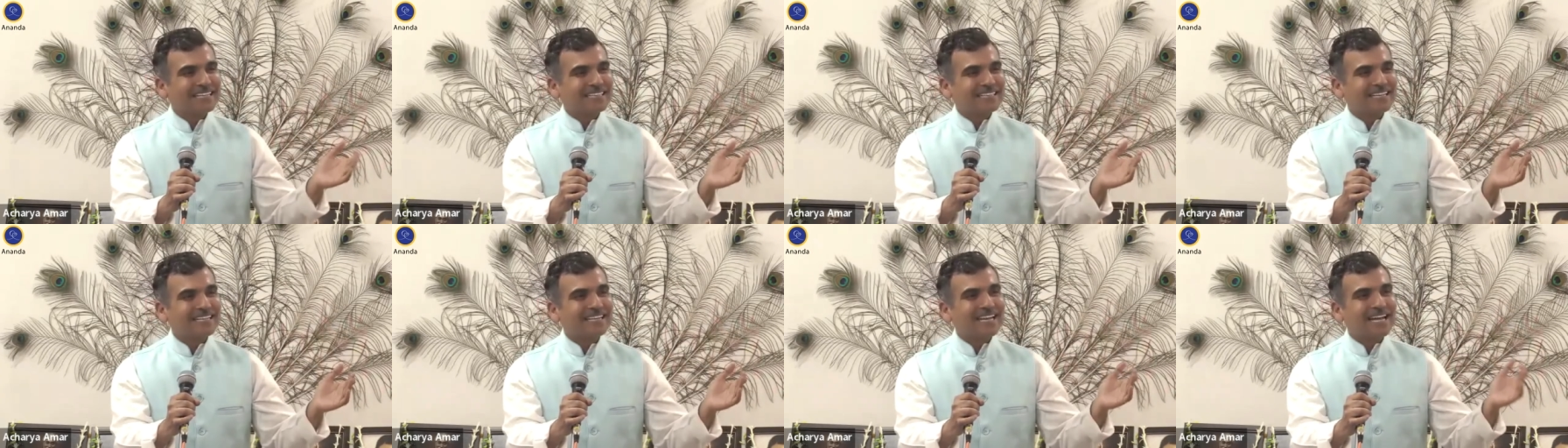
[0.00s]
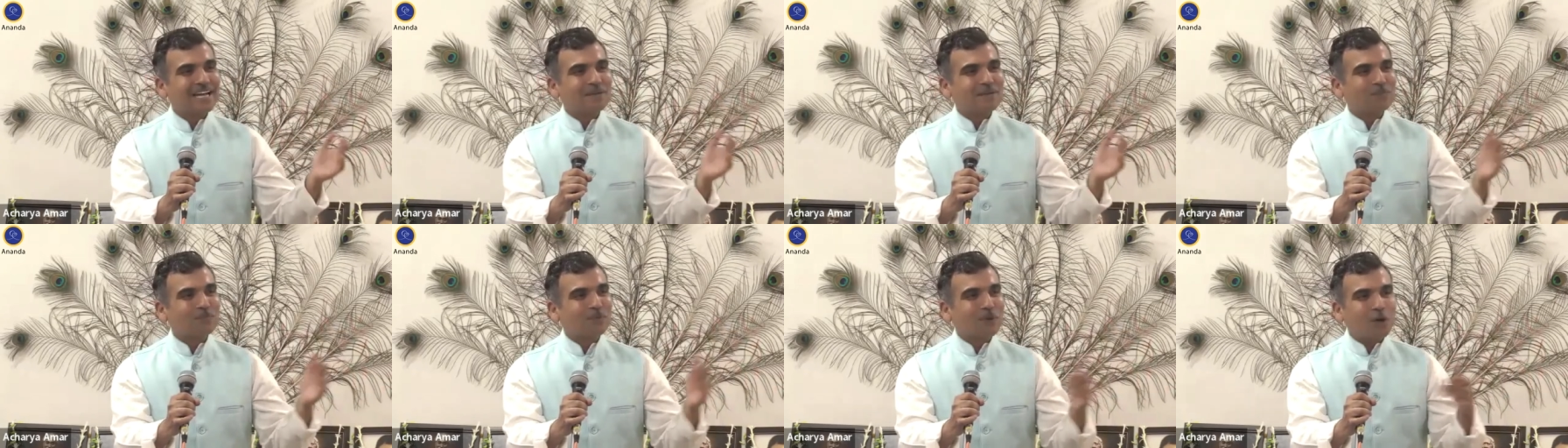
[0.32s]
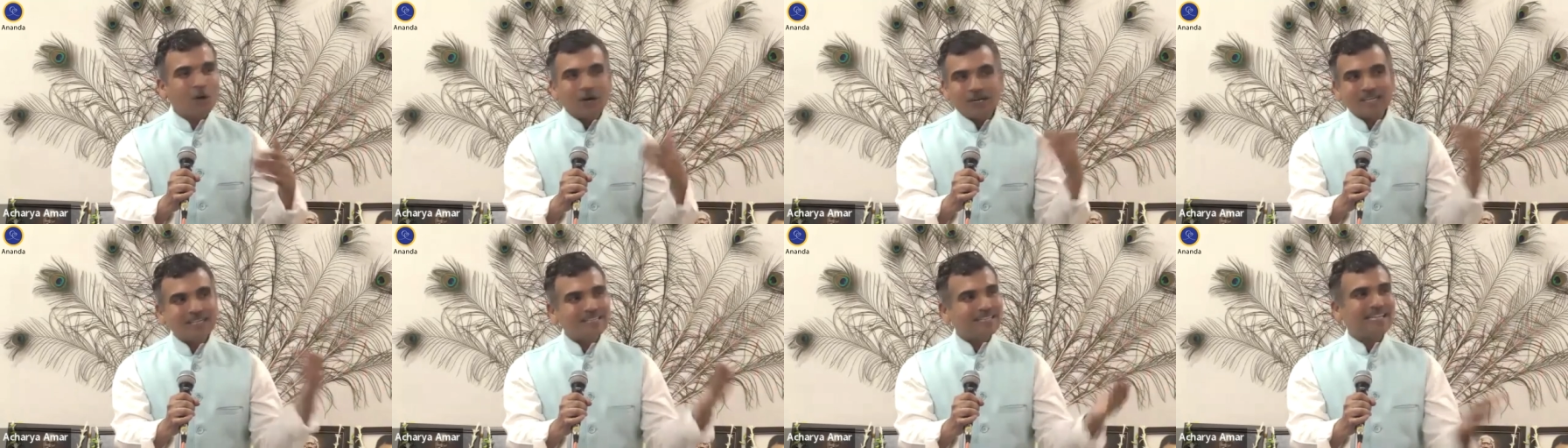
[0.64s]
that I'm
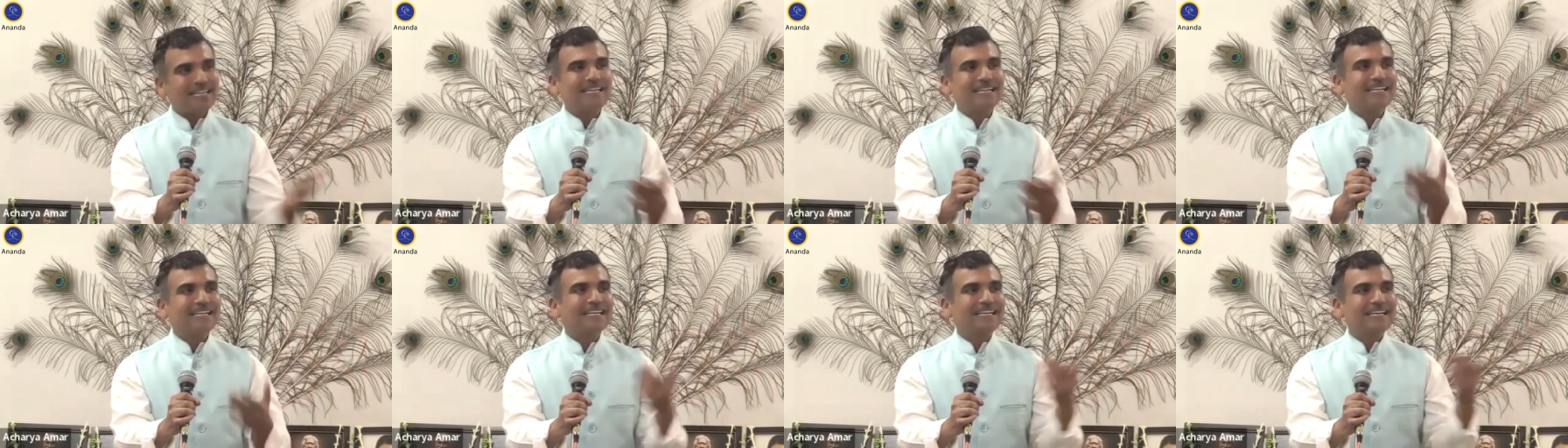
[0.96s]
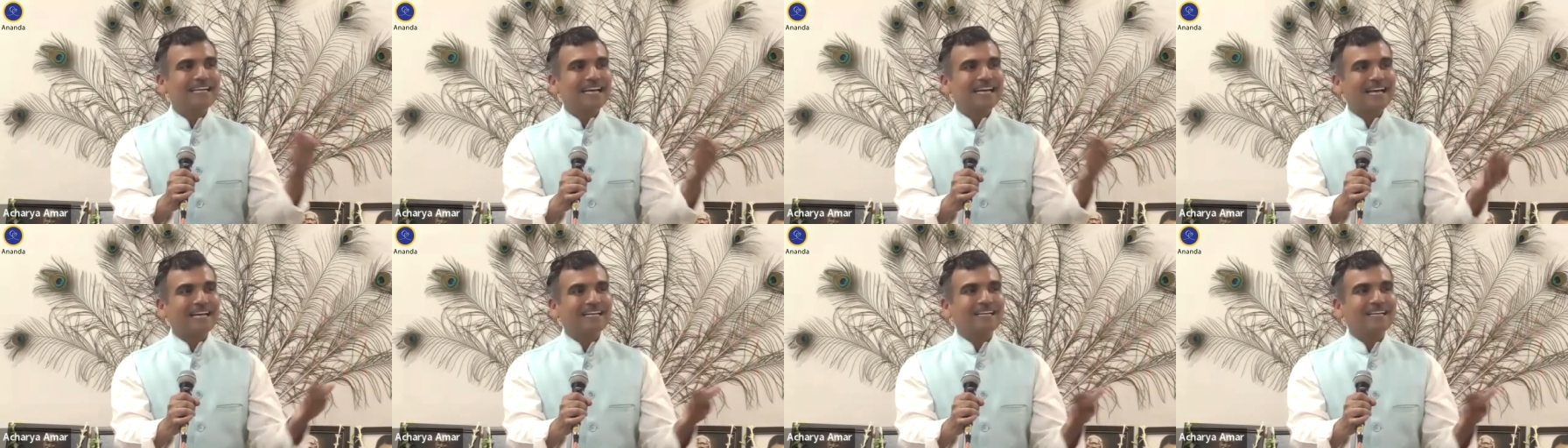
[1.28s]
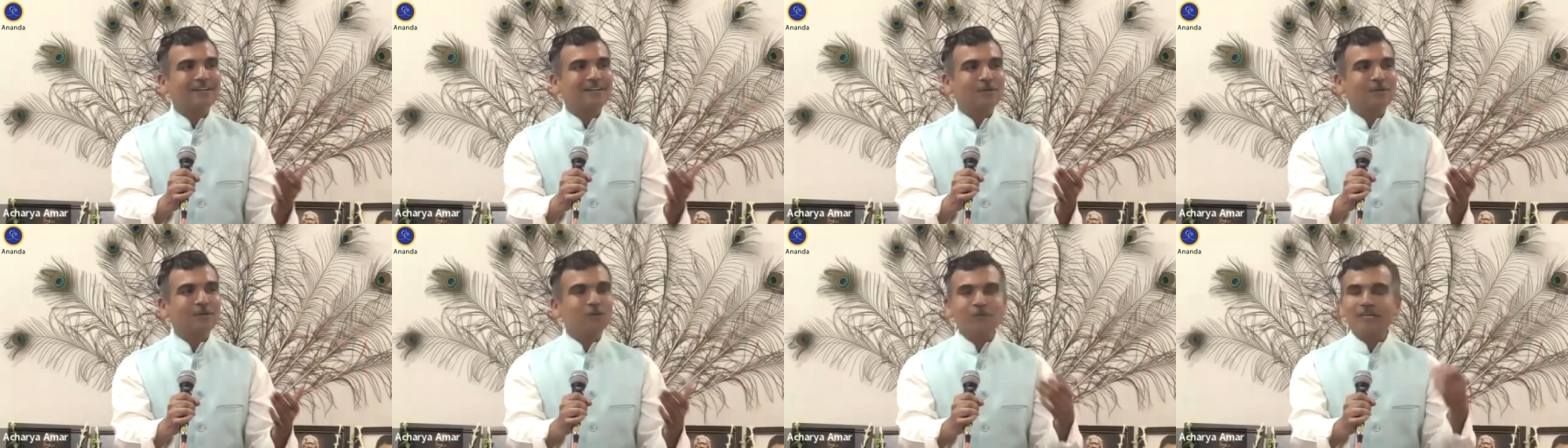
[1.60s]
not getting
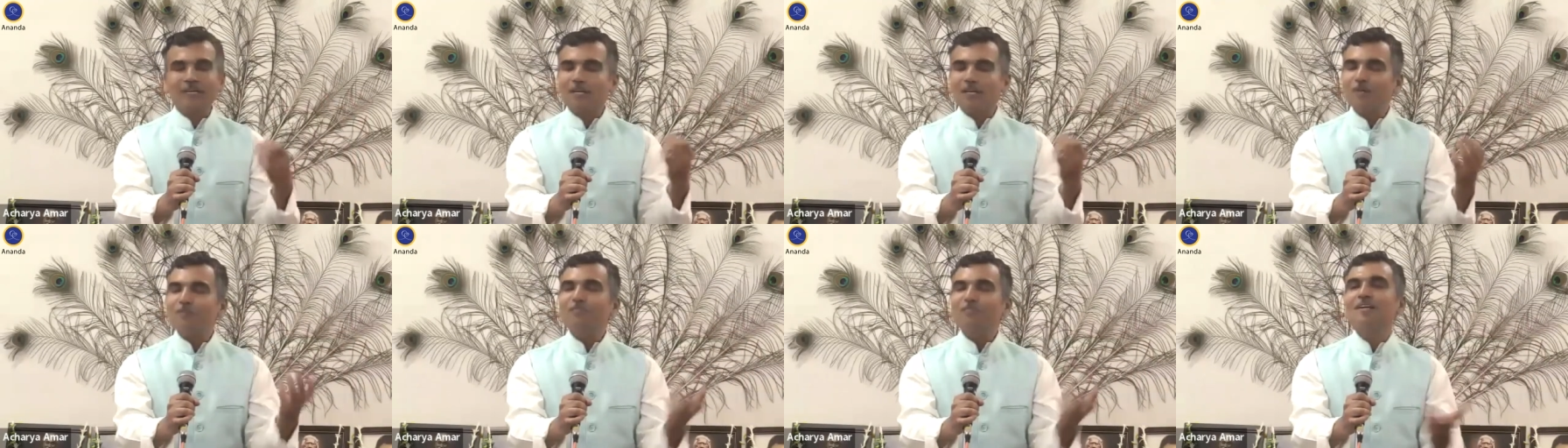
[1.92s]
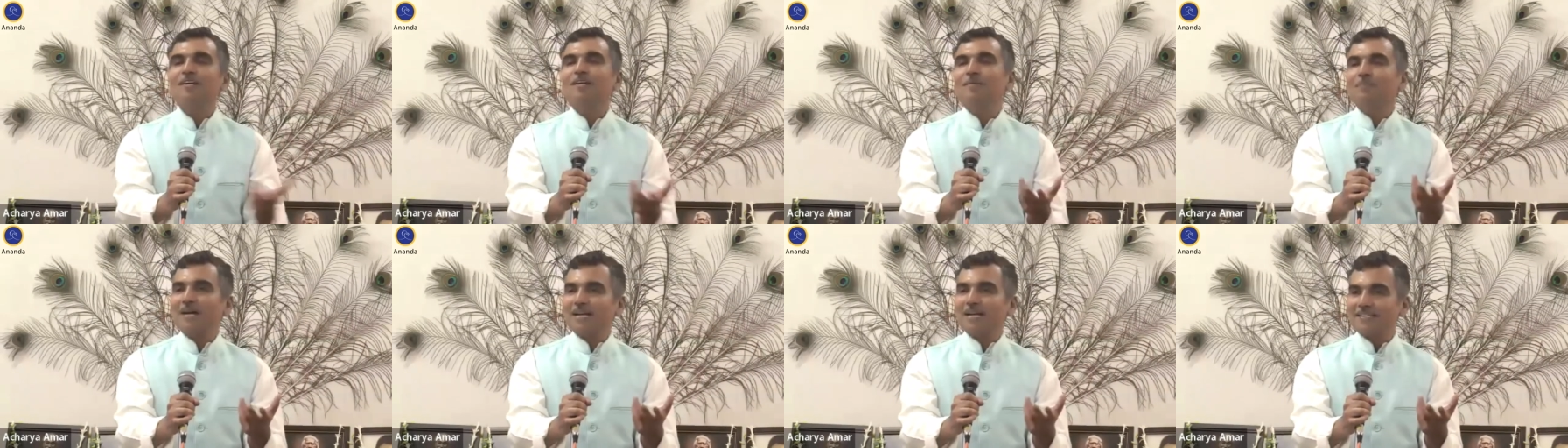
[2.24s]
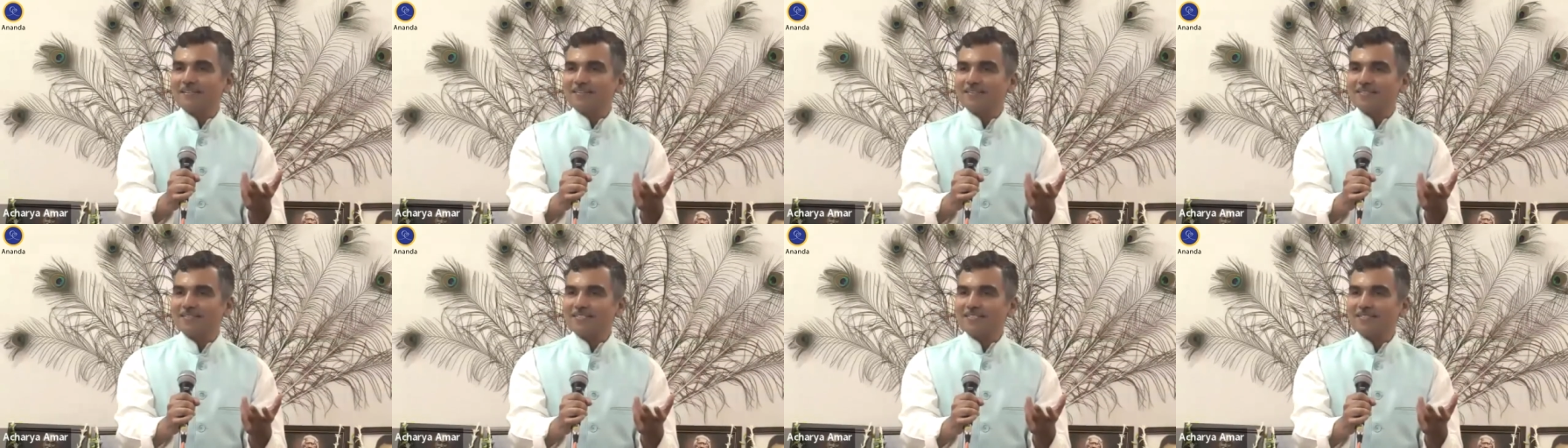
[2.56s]
angry over trivial
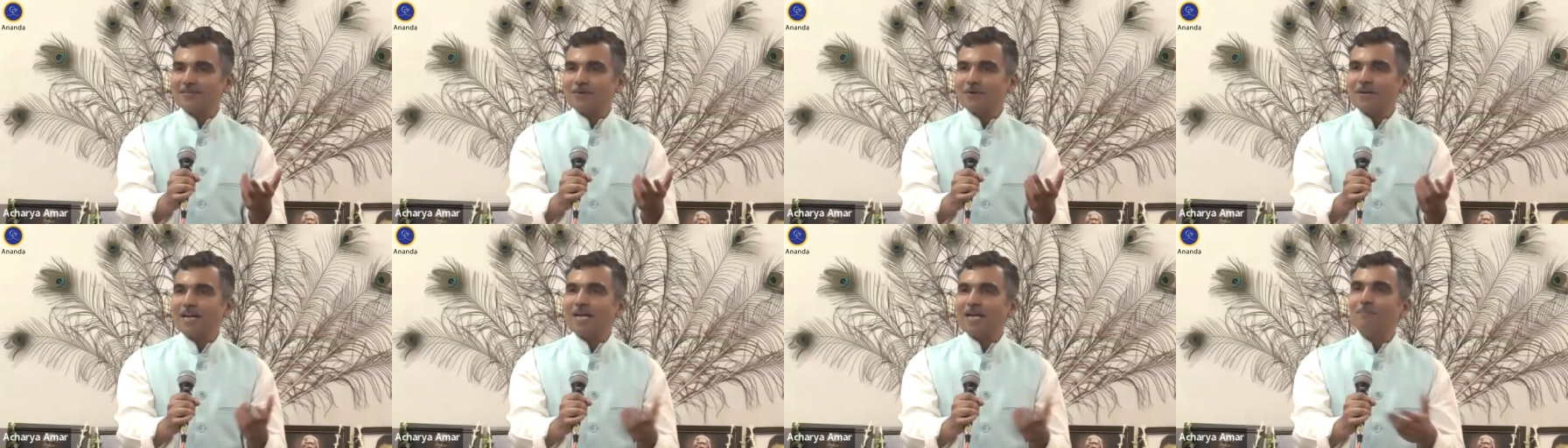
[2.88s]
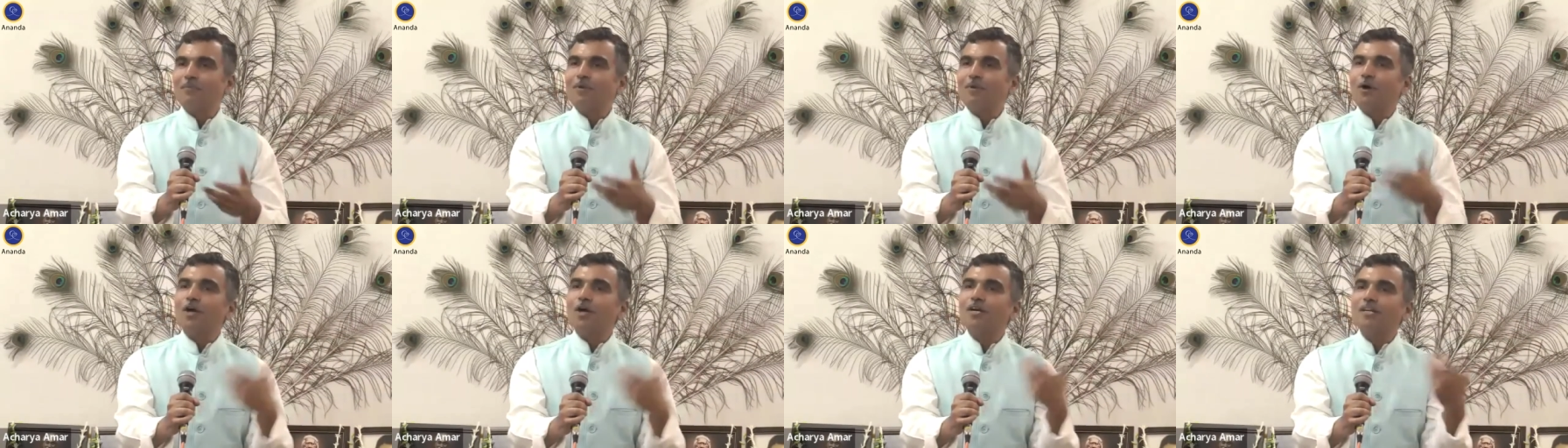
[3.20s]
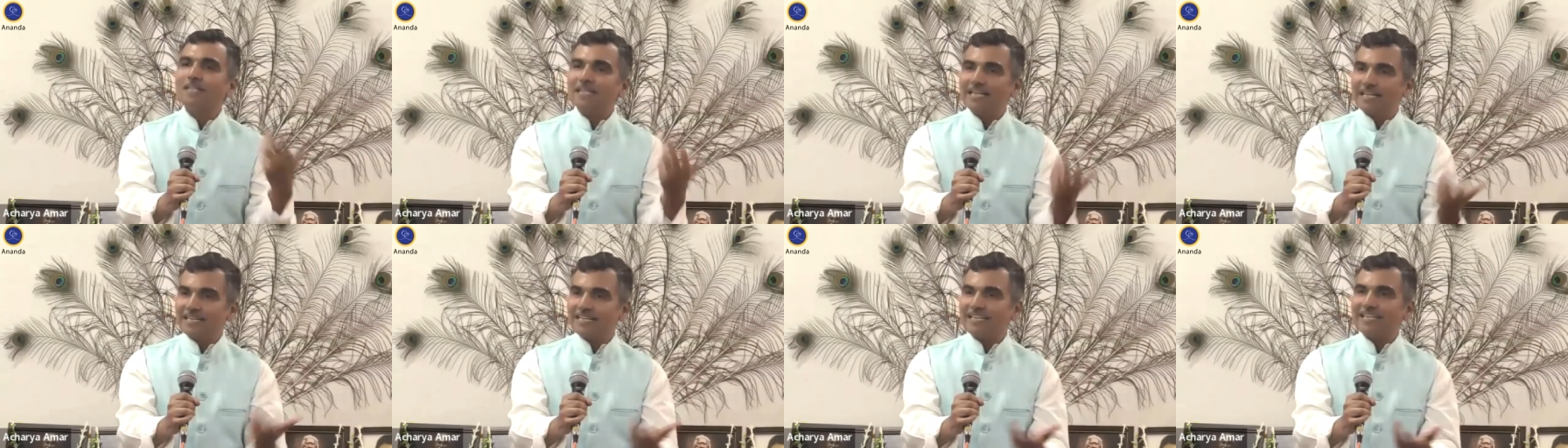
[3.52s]
matters, or I'm
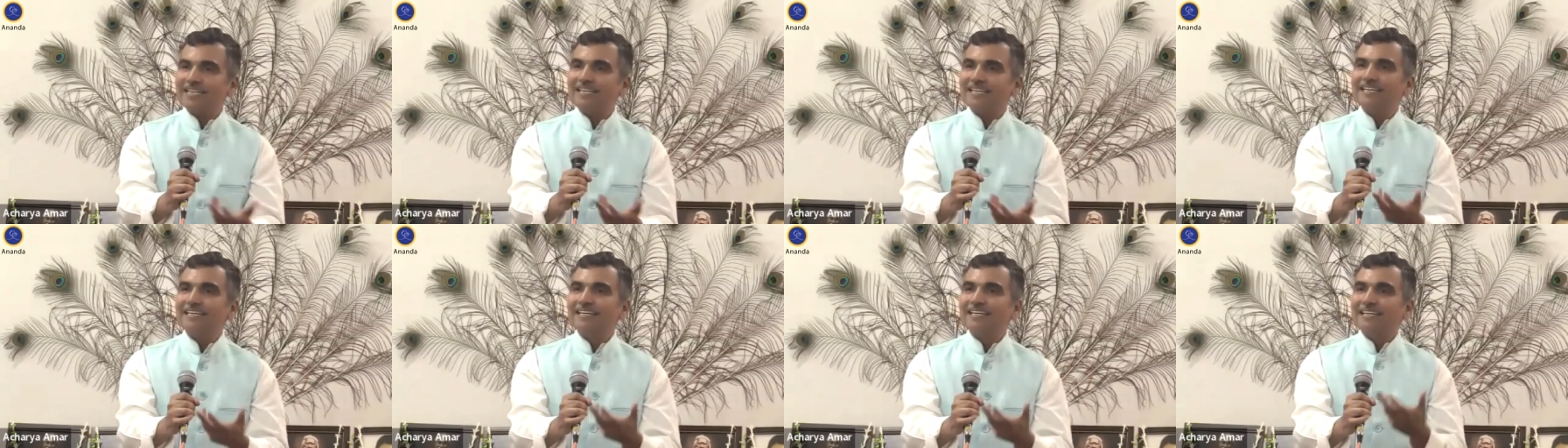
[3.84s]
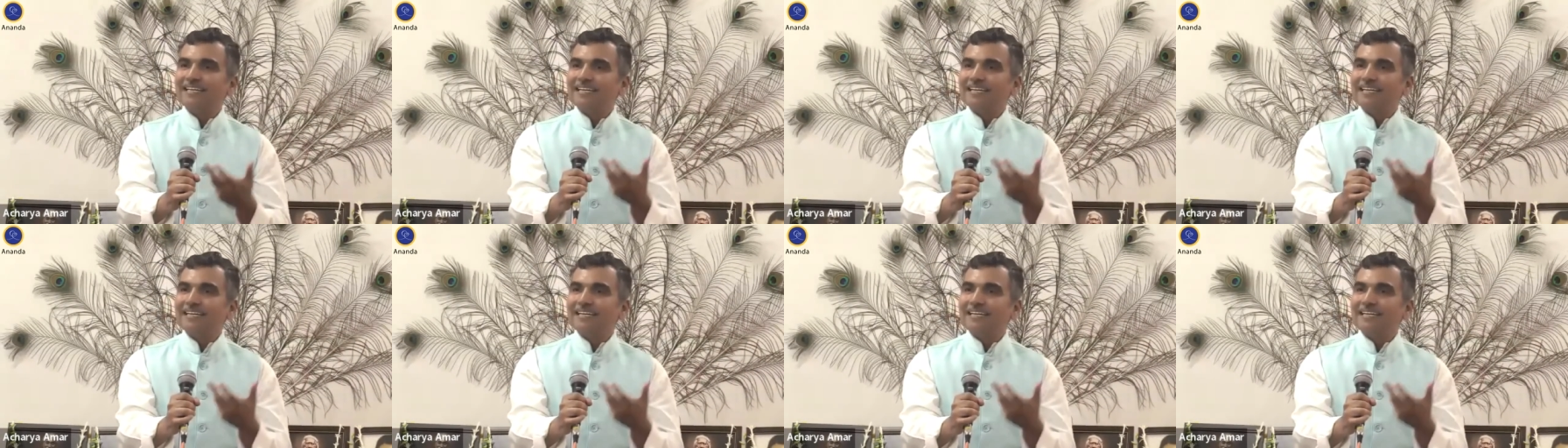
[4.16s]
not getting